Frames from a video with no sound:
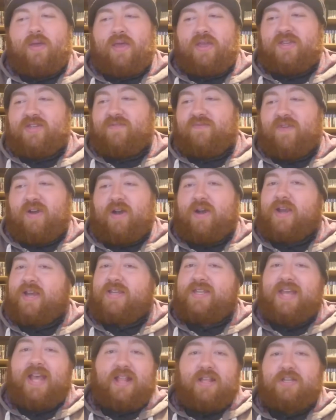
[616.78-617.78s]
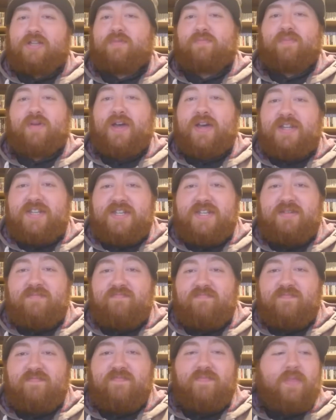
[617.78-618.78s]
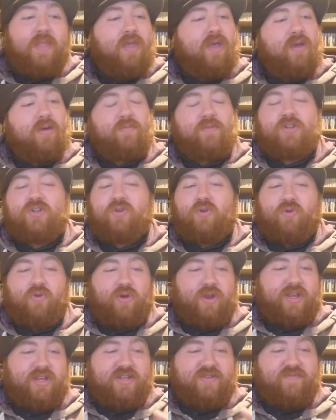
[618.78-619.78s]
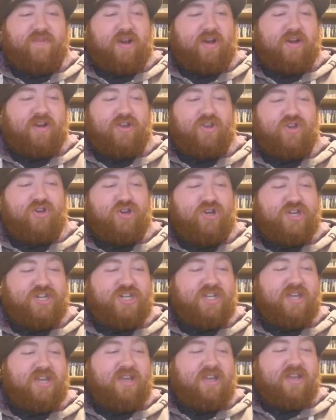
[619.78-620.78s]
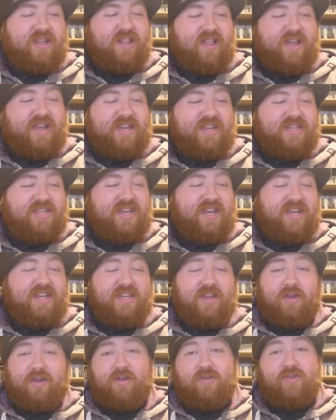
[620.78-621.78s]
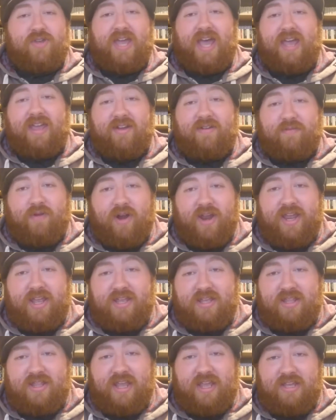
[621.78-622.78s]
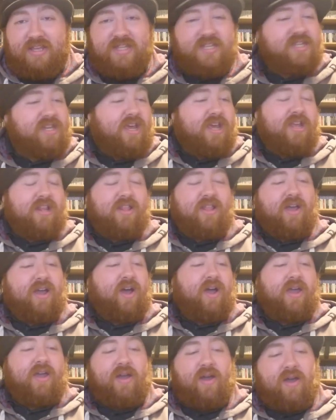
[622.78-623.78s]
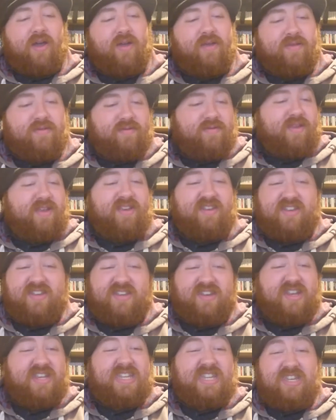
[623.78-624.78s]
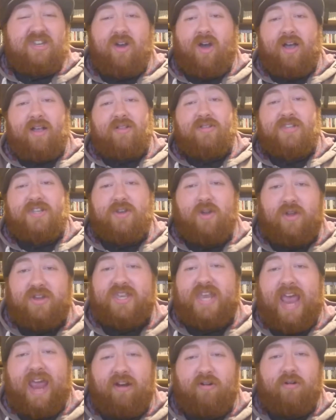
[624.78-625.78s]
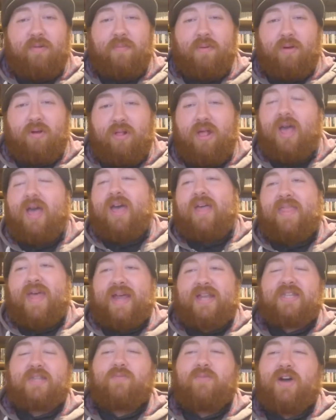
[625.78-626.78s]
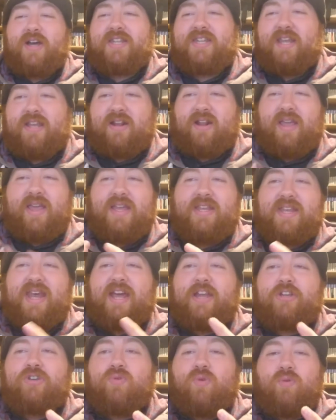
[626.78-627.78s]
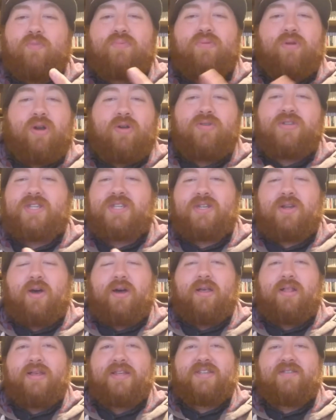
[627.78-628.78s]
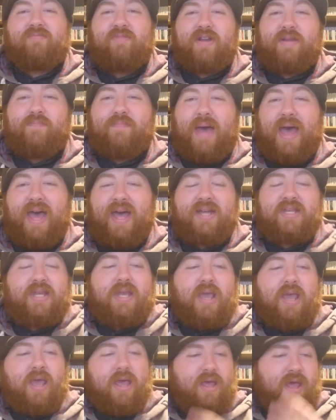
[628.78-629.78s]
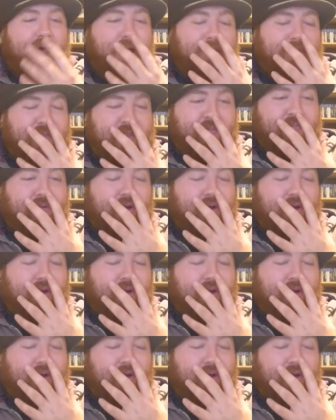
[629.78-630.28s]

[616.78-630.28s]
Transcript: is a very intelligent person. I'm sure he's very good. Like, he's okay at writing things. Like, his style's not terrible. That's the worst thing. Like, his actual prose style isn't really bad. The